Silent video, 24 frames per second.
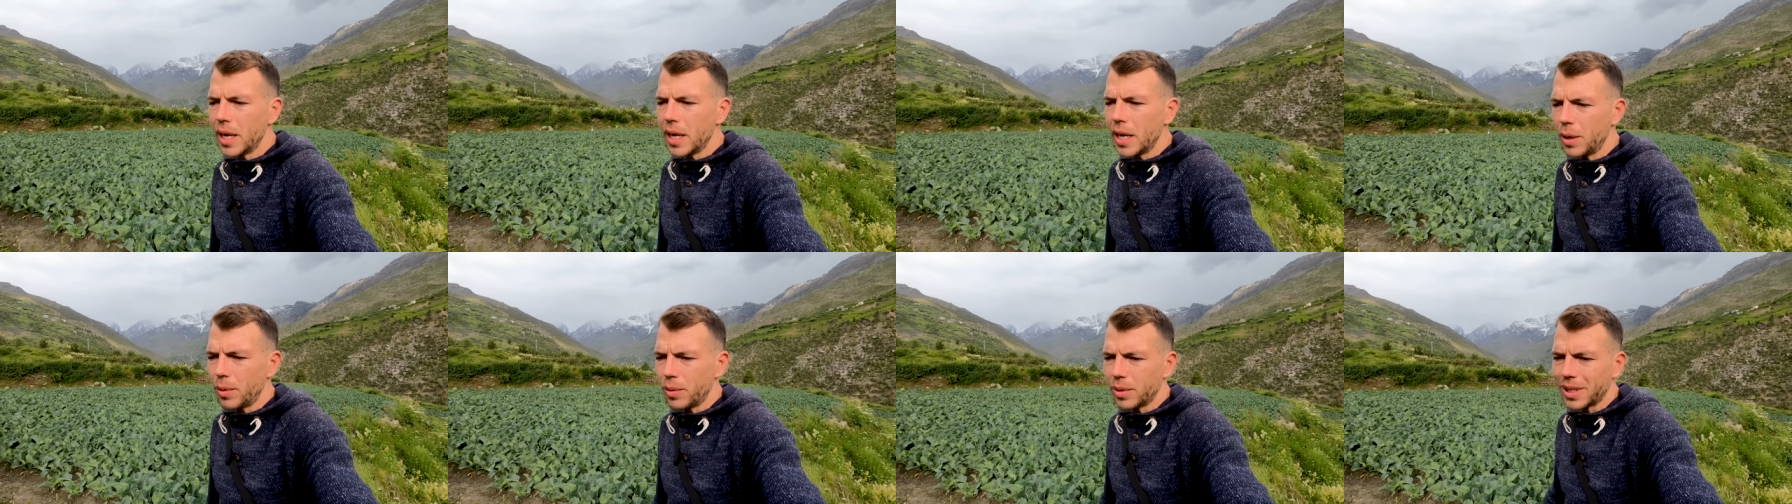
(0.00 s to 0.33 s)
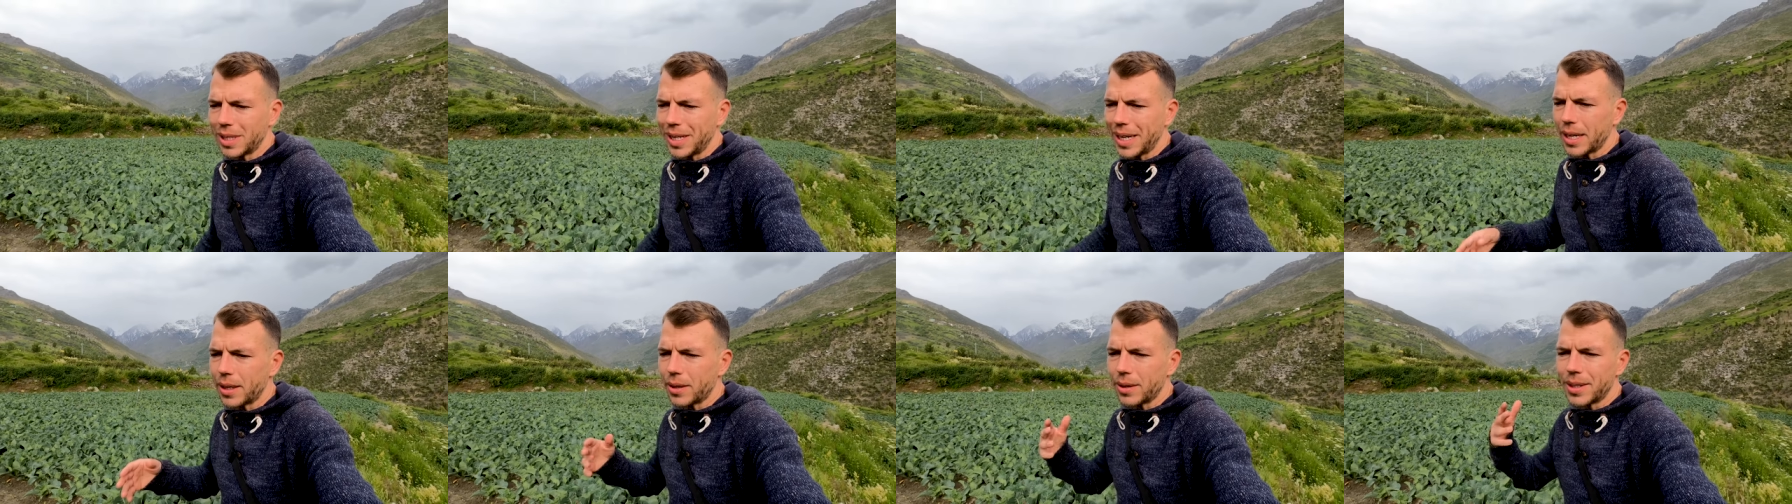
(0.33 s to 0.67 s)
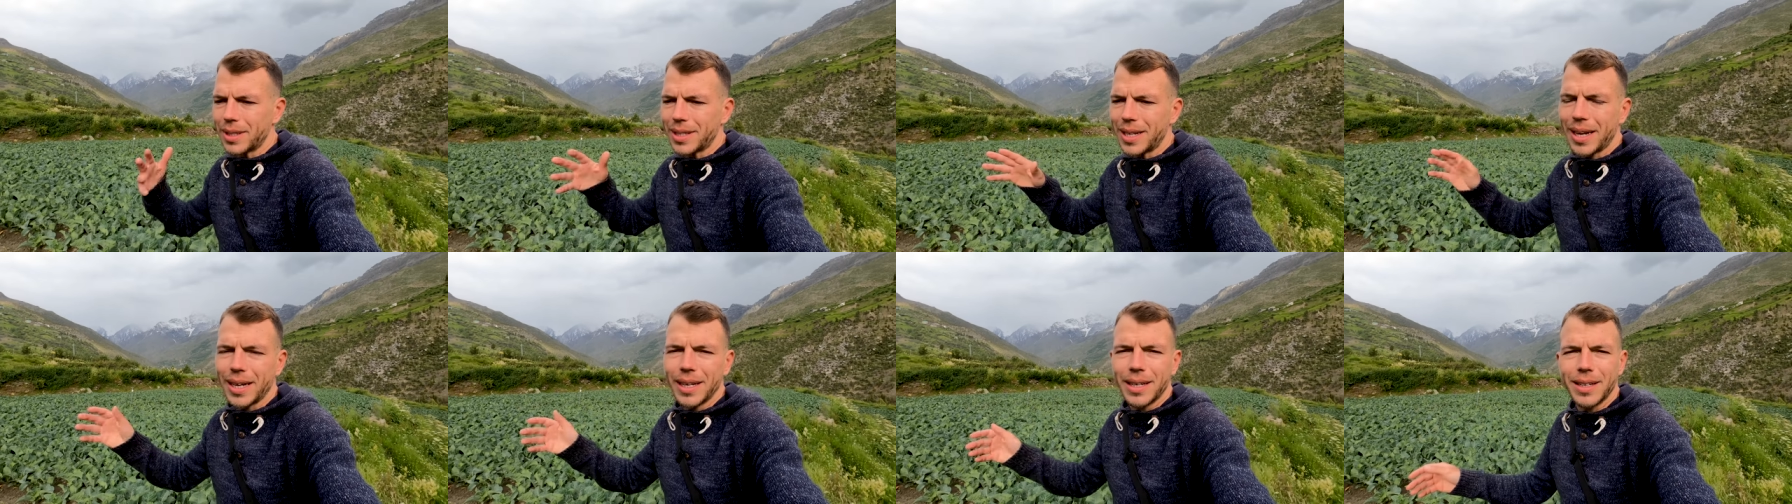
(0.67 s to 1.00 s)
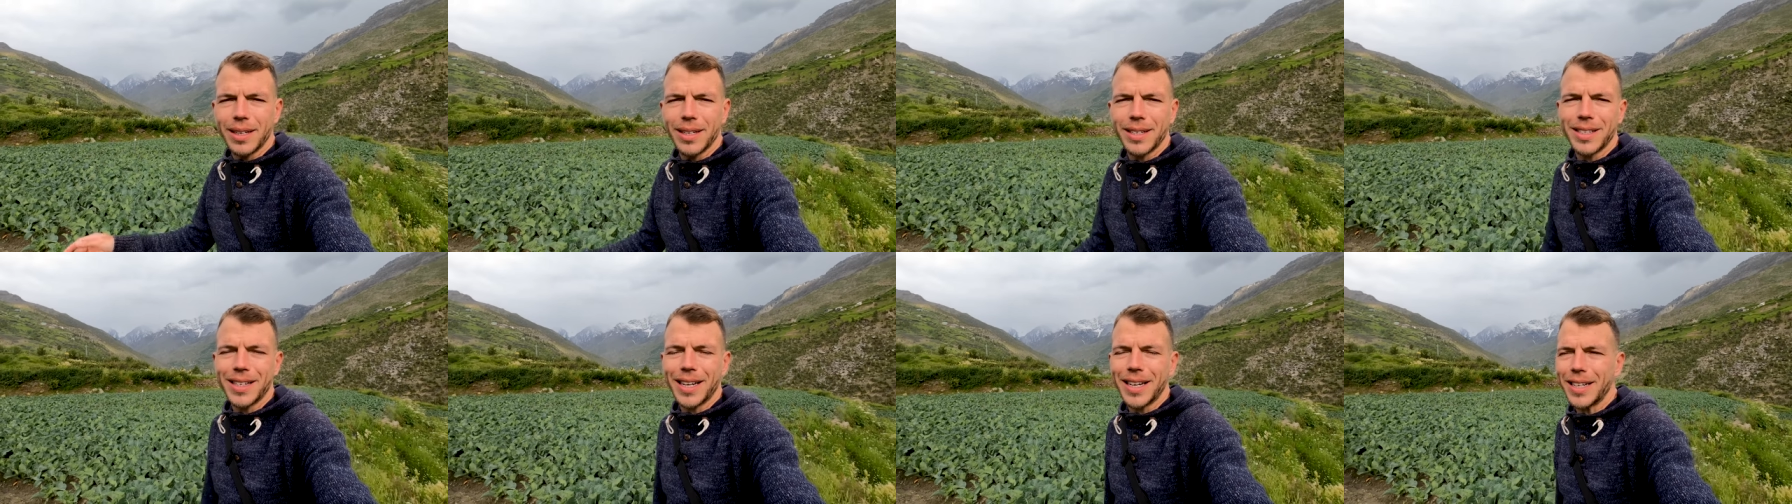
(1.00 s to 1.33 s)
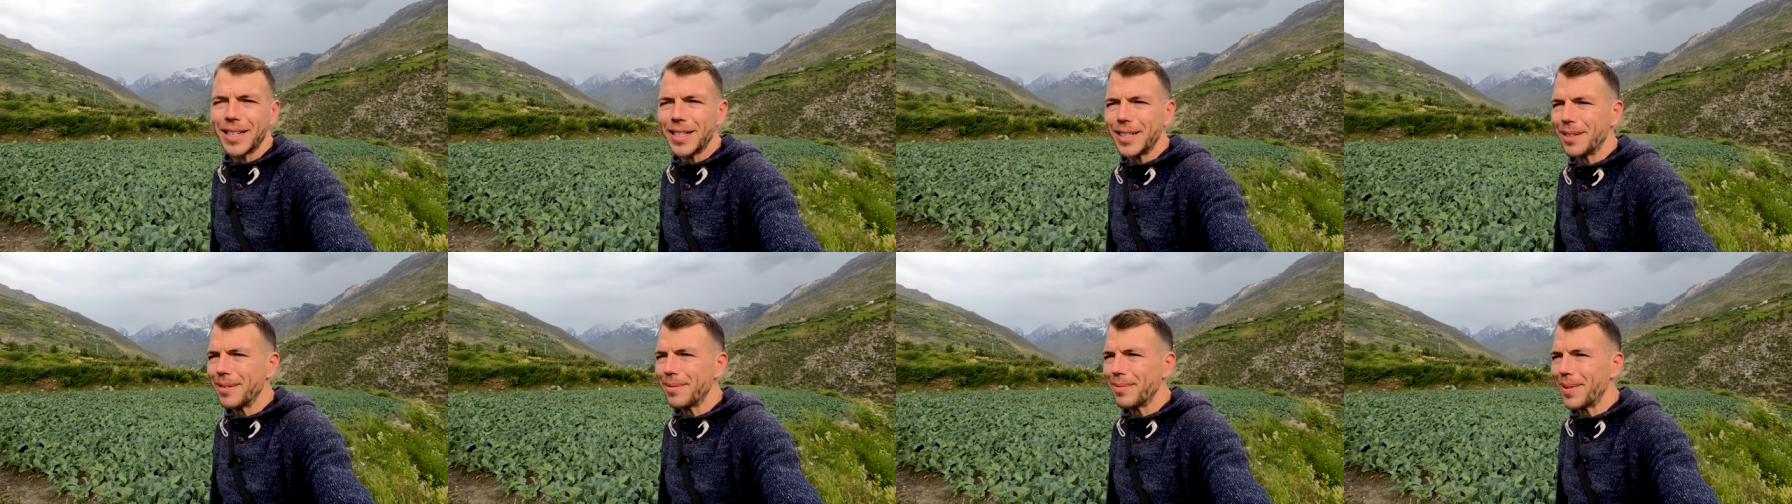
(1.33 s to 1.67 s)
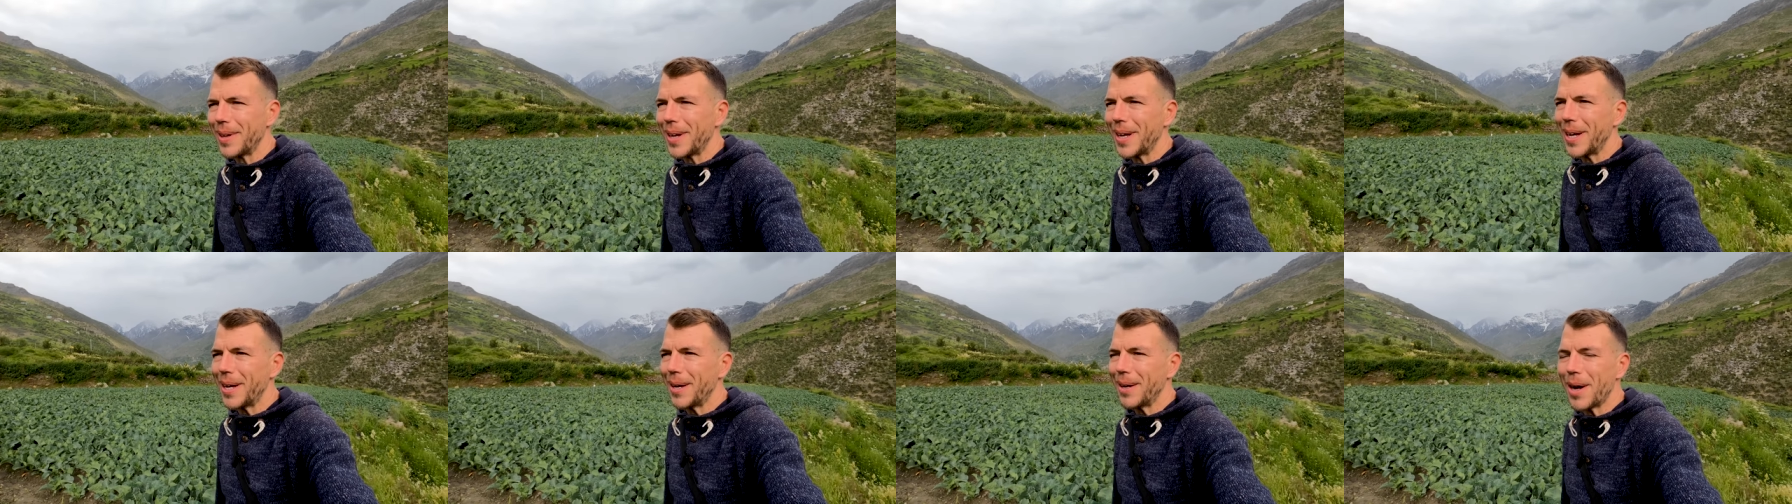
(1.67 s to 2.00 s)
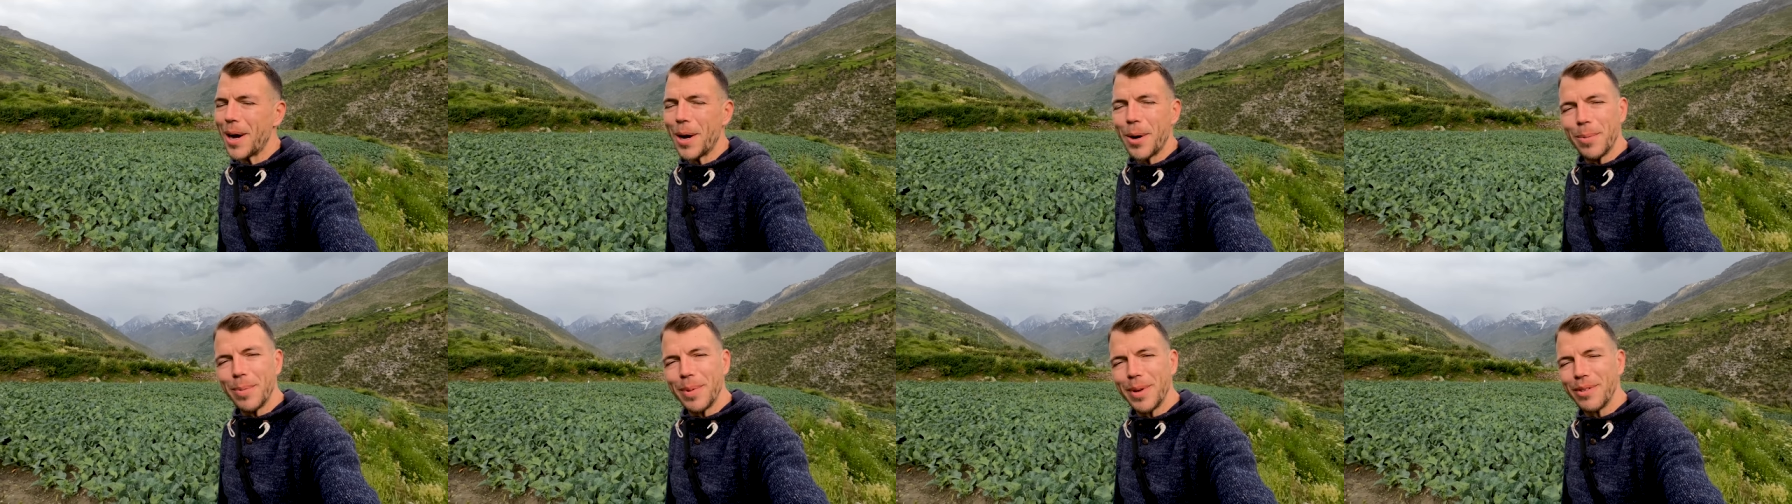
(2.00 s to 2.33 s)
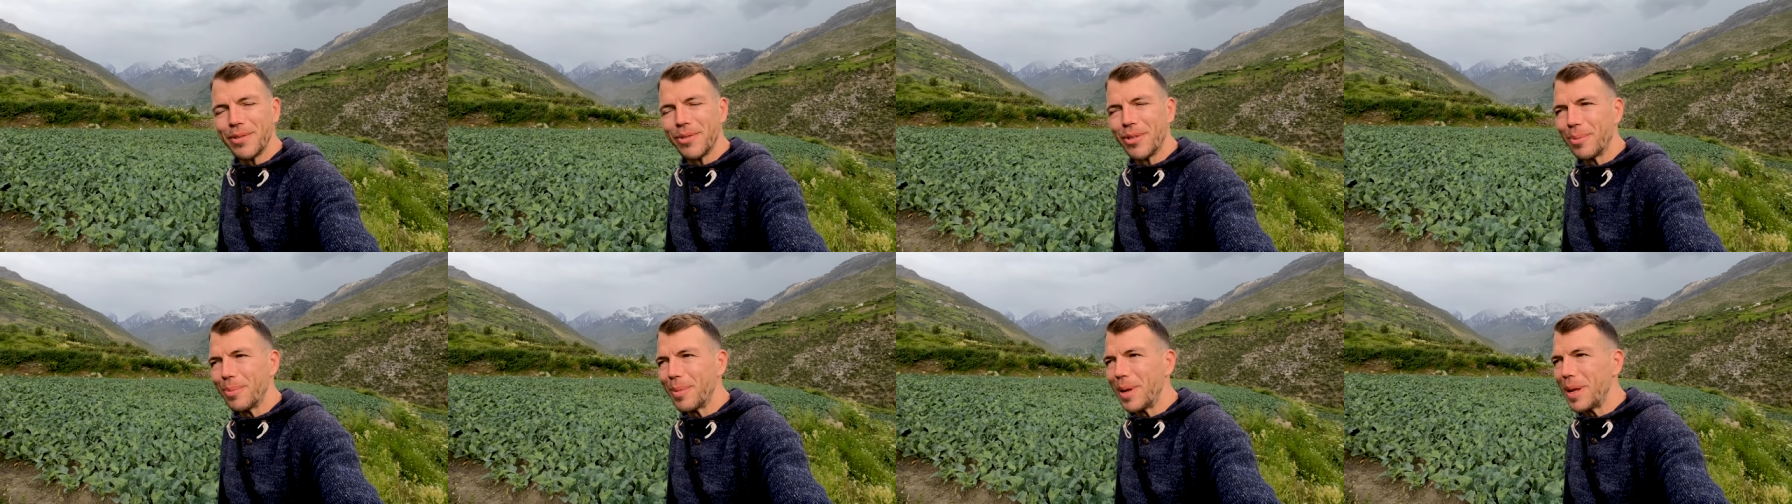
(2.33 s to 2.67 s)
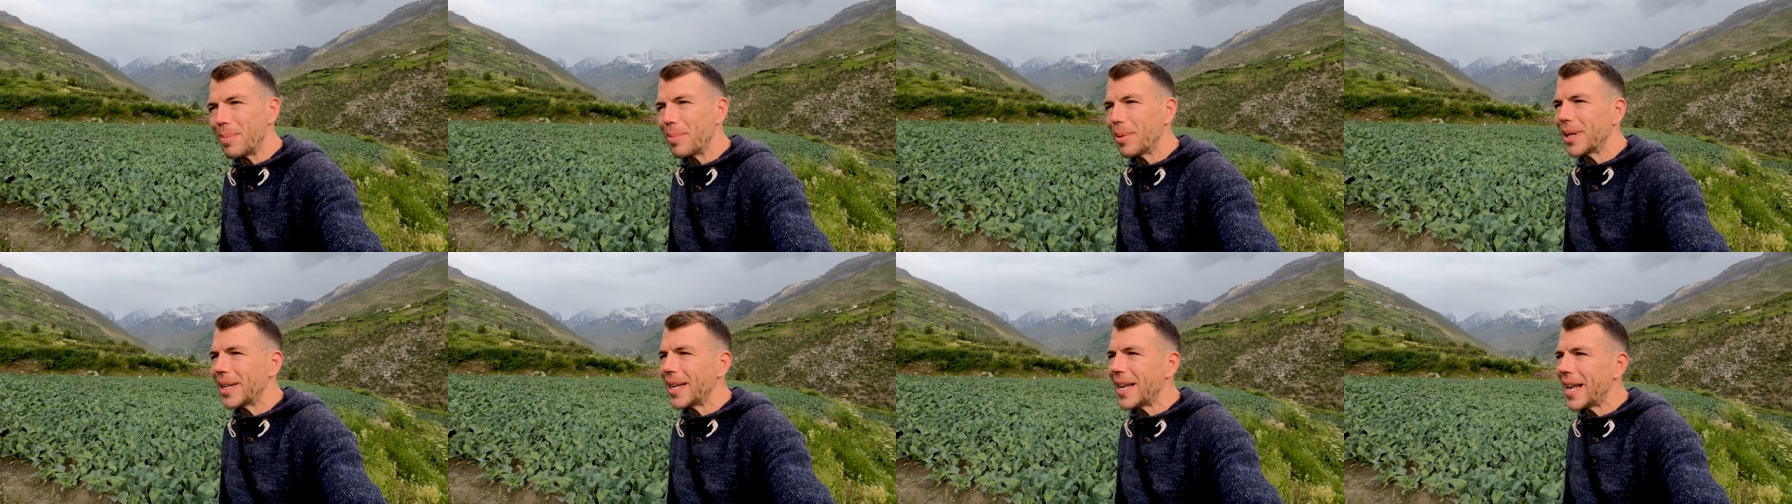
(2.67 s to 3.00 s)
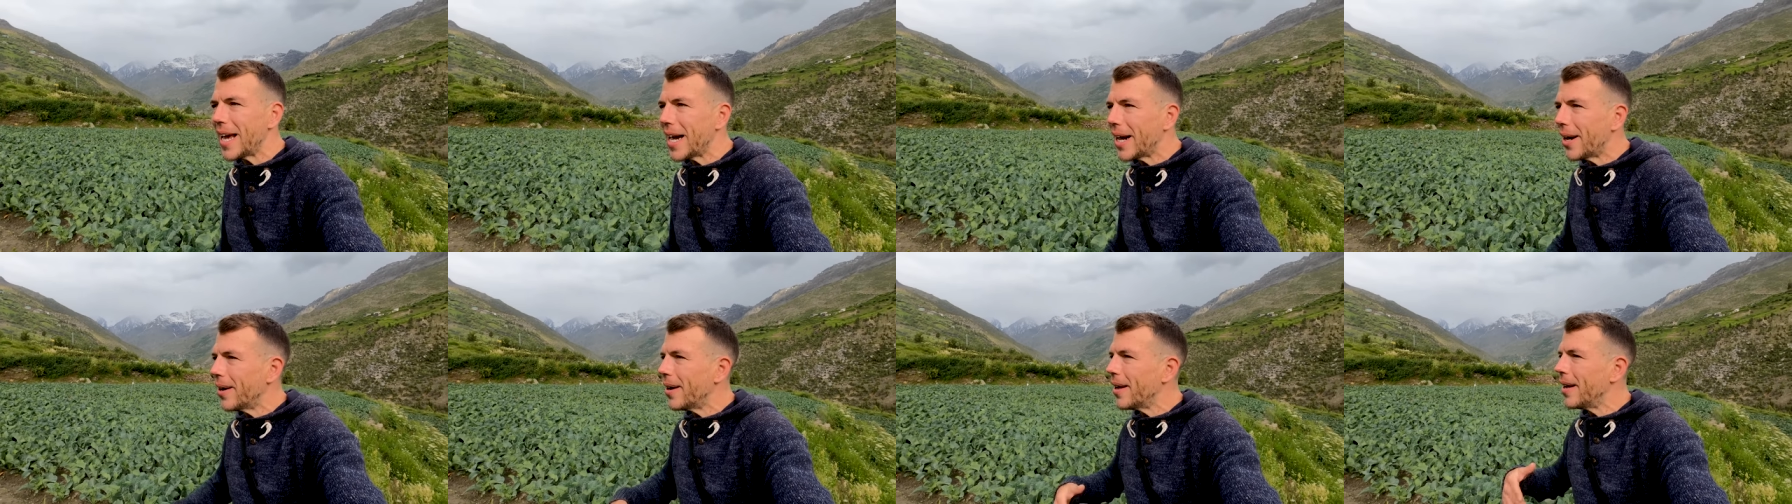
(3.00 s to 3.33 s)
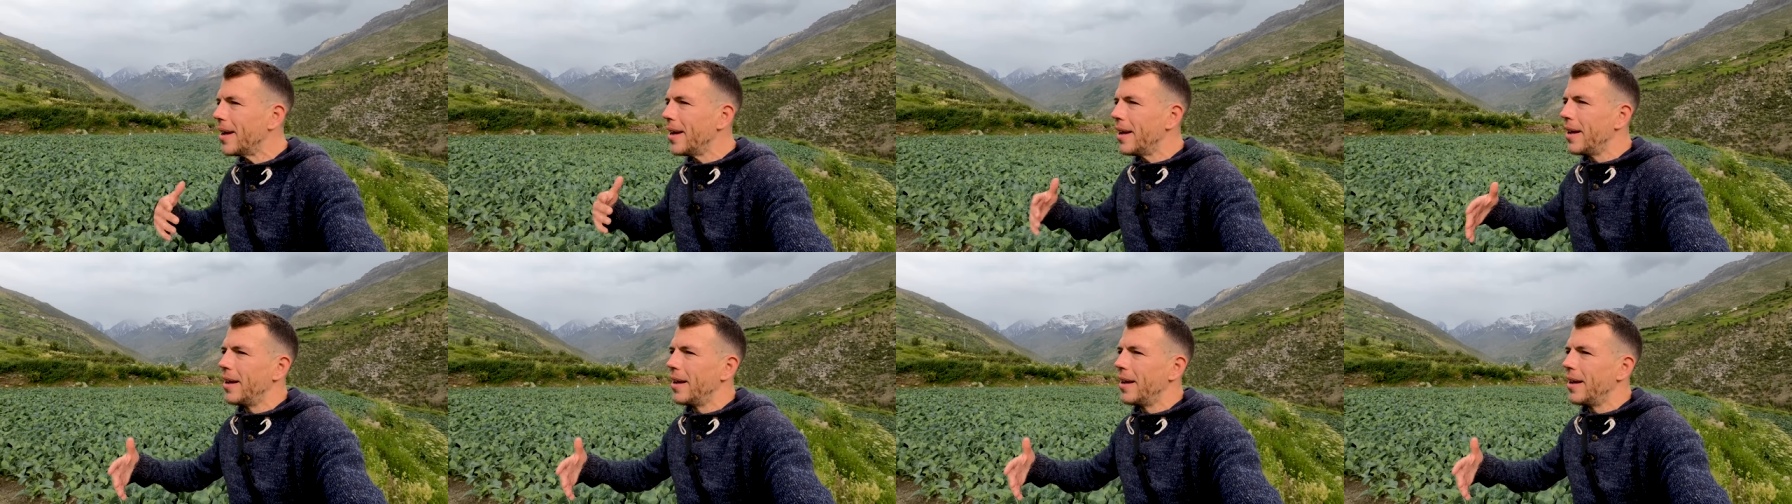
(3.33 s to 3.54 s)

It was like a side hobby for me, but now